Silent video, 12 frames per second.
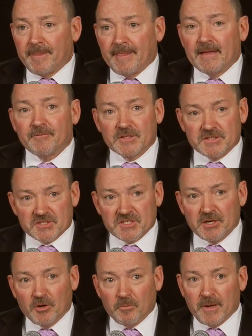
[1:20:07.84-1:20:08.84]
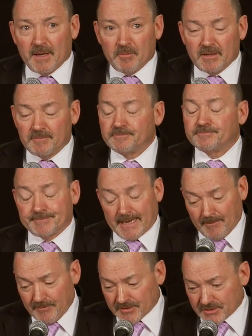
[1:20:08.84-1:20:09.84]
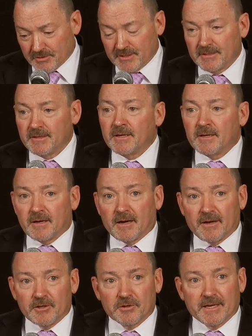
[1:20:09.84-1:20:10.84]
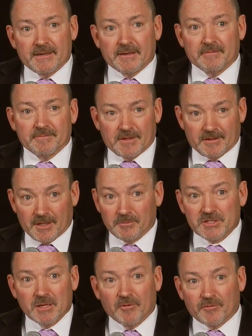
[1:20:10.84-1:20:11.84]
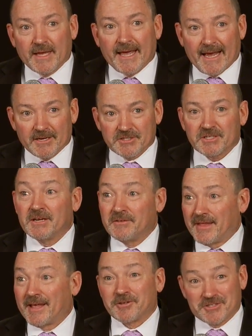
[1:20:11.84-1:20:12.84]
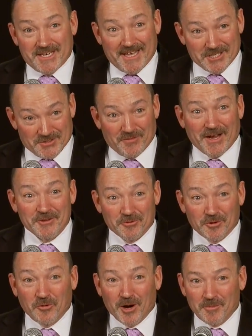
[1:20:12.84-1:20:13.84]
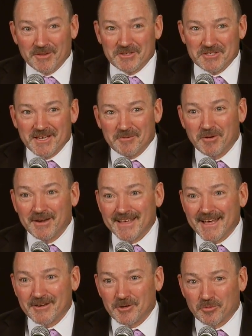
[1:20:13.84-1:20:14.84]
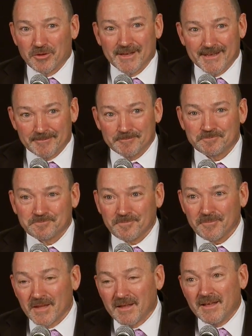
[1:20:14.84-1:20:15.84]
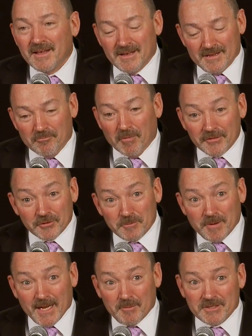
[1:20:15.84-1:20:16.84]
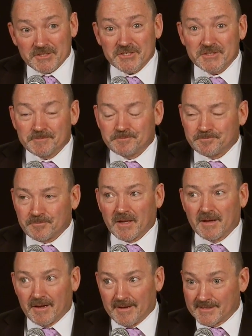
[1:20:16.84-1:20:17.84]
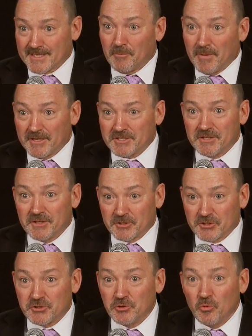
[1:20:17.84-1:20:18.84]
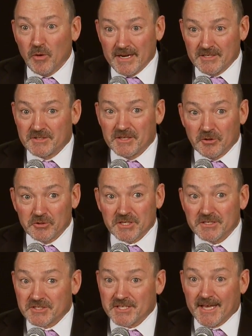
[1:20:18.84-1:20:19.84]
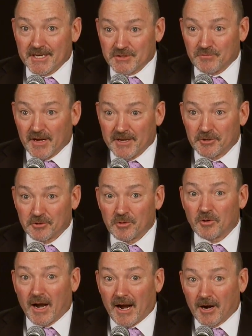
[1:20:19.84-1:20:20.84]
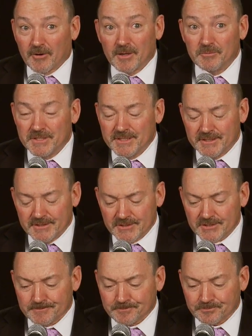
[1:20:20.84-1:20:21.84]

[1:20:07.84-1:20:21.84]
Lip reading: If it's a single payment, obviously, you're getting a lump sum of cash. That'll satisfy the requirement that you take money out of your plan. Monthly payments, as I mentioned, there's two ways that those can satisfy your RMDs.